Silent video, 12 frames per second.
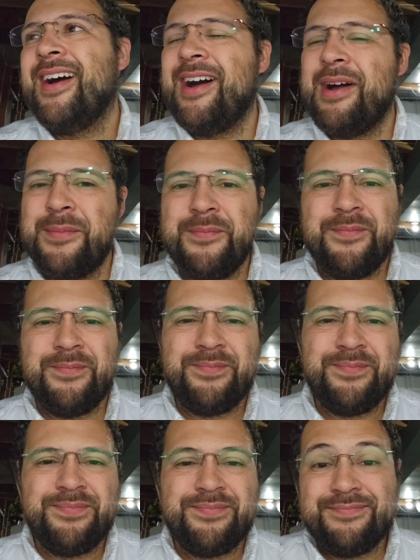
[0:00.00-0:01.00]

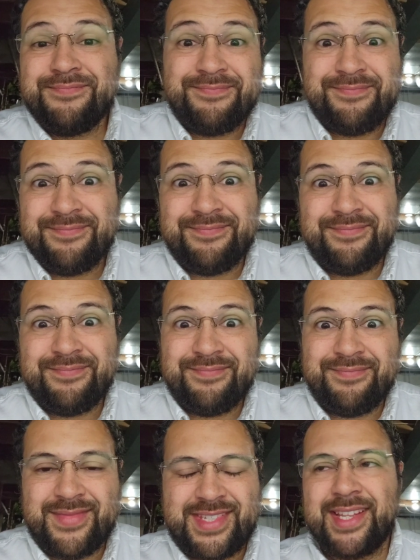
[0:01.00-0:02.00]

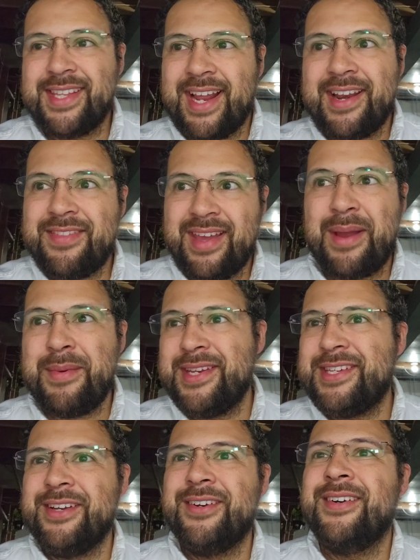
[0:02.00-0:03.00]
It's not the kind of thing I'm
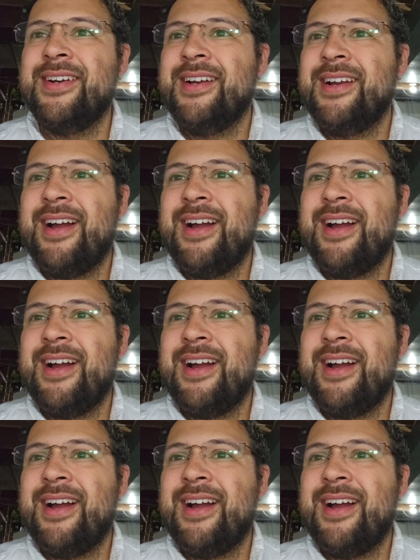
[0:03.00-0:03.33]
into.